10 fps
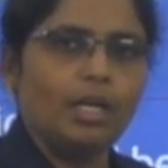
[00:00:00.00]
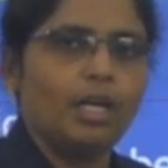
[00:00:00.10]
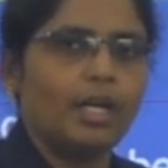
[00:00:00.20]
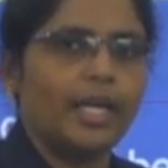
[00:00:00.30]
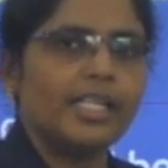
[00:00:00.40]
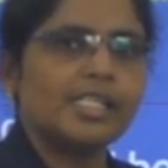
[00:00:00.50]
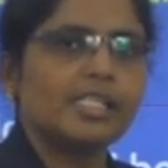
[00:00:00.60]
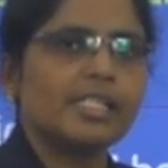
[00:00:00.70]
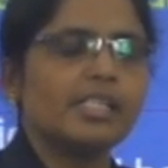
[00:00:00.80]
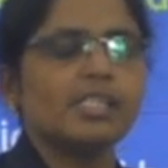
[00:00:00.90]

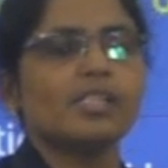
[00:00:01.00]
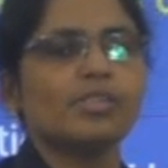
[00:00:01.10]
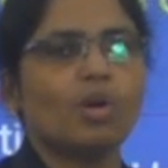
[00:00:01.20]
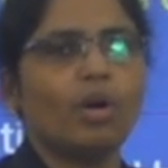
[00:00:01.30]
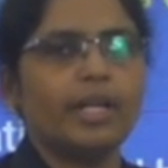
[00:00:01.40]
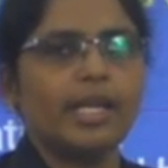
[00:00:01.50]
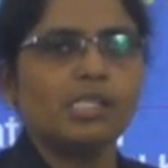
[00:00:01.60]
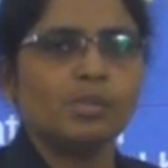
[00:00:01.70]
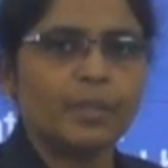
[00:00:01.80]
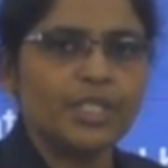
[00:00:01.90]
existence is called as
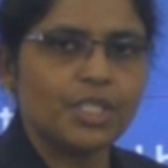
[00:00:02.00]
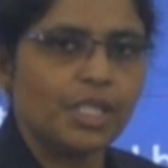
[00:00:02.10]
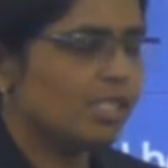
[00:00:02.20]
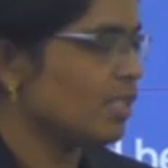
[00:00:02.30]
species